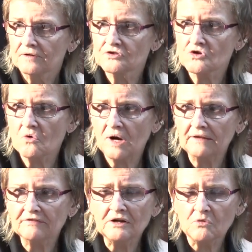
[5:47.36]
So
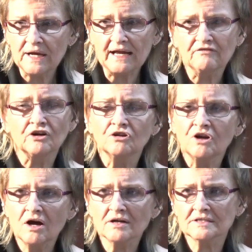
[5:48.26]
I think we have a
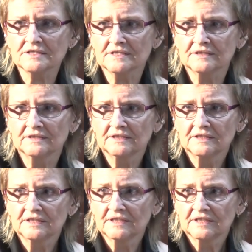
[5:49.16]
lot
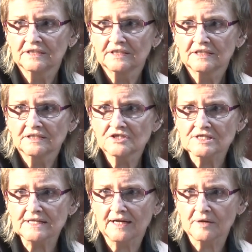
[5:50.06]
to
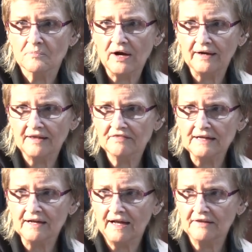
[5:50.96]
celebrate. I
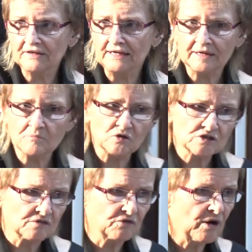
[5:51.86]
think like
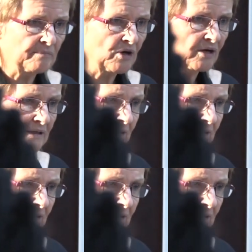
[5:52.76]
most of you, I'm not